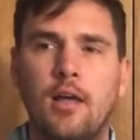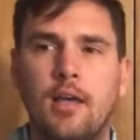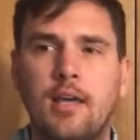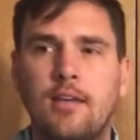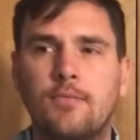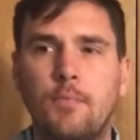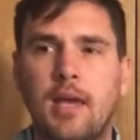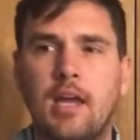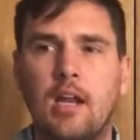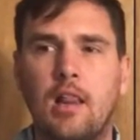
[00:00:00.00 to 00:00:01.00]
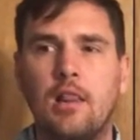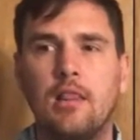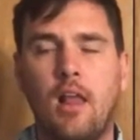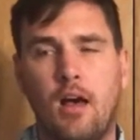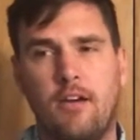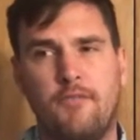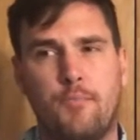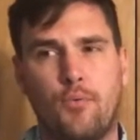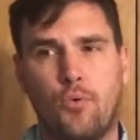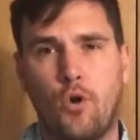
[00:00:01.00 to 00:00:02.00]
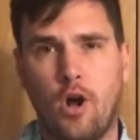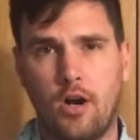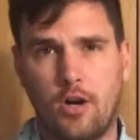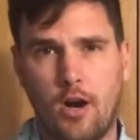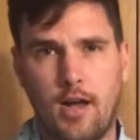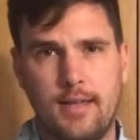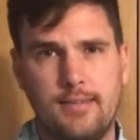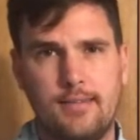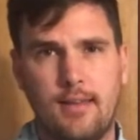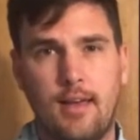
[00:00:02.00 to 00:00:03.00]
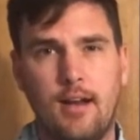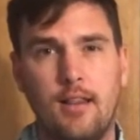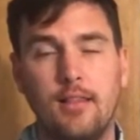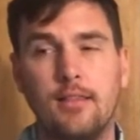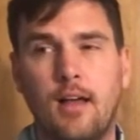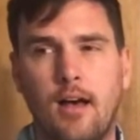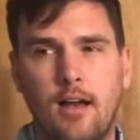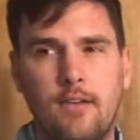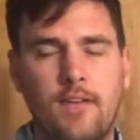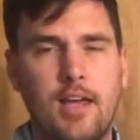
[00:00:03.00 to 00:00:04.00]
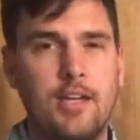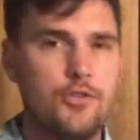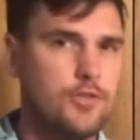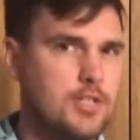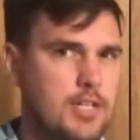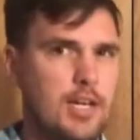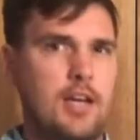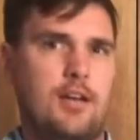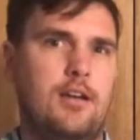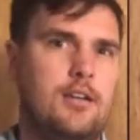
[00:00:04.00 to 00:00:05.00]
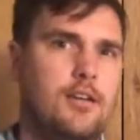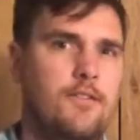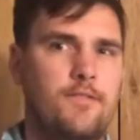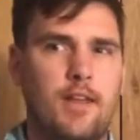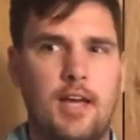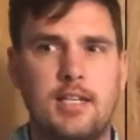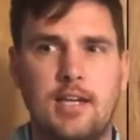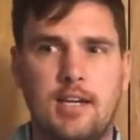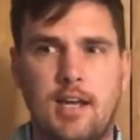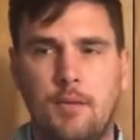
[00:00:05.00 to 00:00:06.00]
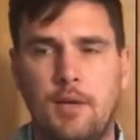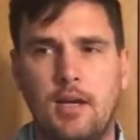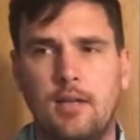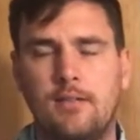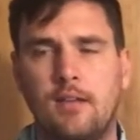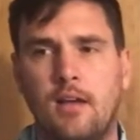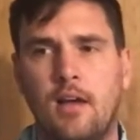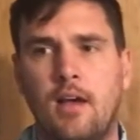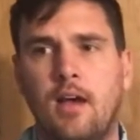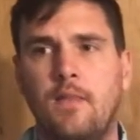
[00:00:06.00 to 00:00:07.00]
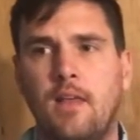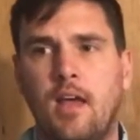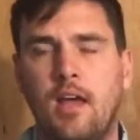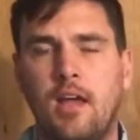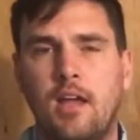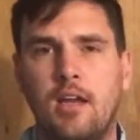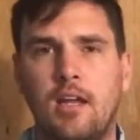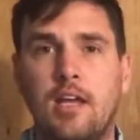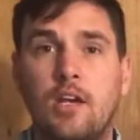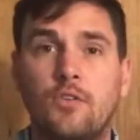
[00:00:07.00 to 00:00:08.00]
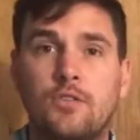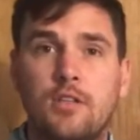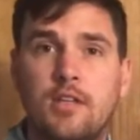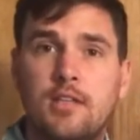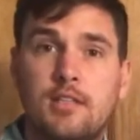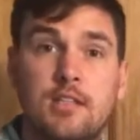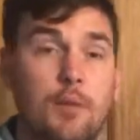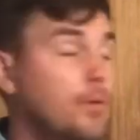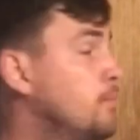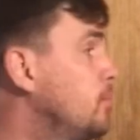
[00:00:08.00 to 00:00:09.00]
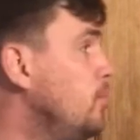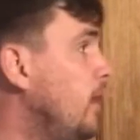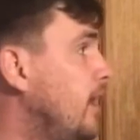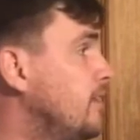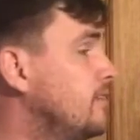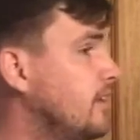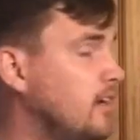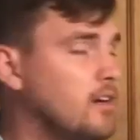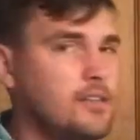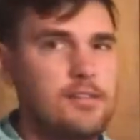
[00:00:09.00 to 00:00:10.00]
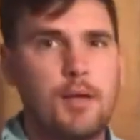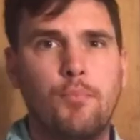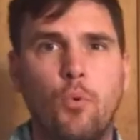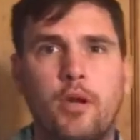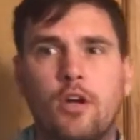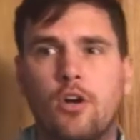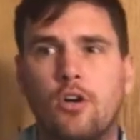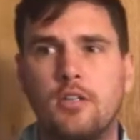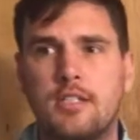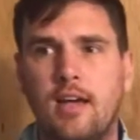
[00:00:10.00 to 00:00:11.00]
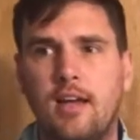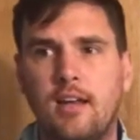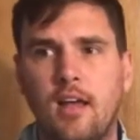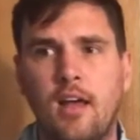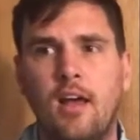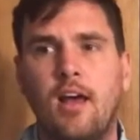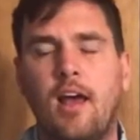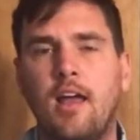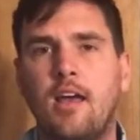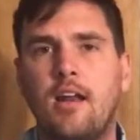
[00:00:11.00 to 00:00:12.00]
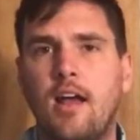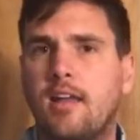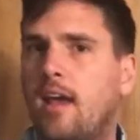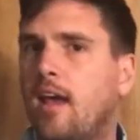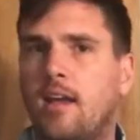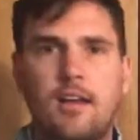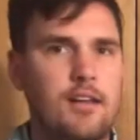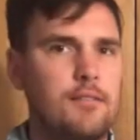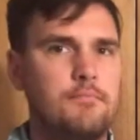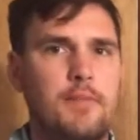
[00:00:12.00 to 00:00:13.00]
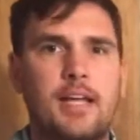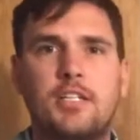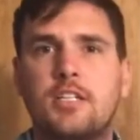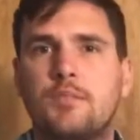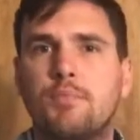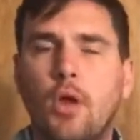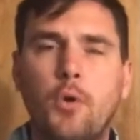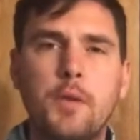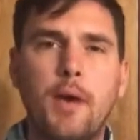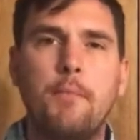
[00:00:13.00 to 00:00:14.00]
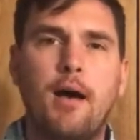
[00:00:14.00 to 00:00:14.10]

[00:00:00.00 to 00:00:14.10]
he's making a lot of progress and a lot of interesting kind of like dynamics. And then he goes to these double blue heads here, this like boy and girl set. And again, it's just blowing my